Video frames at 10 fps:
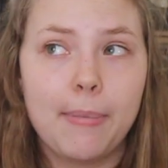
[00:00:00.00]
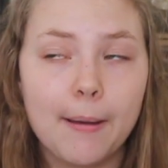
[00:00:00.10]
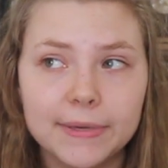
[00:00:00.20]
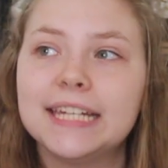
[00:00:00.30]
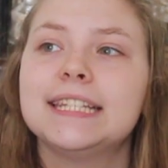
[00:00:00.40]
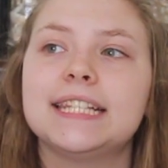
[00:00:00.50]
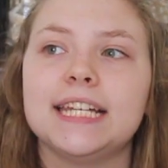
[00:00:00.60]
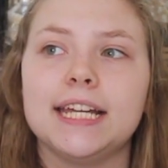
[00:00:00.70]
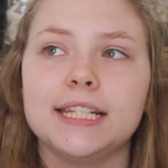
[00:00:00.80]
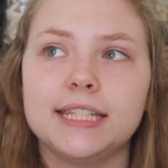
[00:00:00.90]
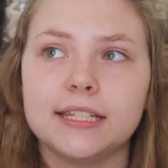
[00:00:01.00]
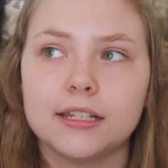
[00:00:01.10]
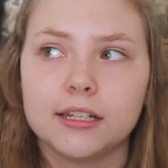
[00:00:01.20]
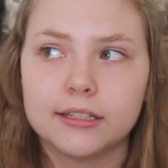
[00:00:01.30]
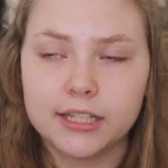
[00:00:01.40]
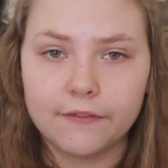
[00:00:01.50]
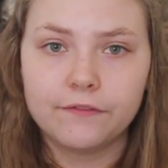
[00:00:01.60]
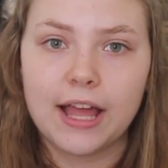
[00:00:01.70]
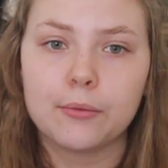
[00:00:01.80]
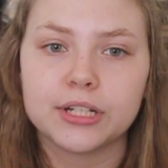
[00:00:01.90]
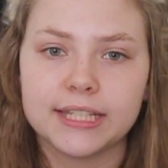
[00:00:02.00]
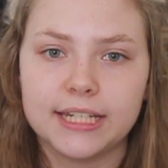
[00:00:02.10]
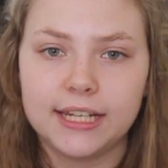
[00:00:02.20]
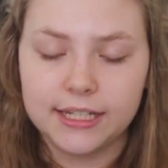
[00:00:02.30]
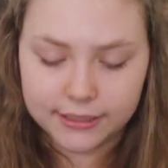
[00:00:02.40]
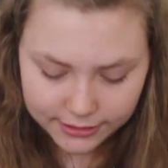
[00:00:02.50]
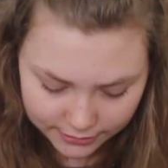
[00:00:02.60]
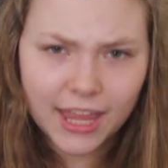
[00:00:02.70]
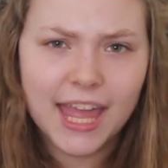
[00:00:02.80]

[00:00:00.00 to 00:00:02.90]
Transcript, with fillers: pumpkin seeds, sunflower seeds,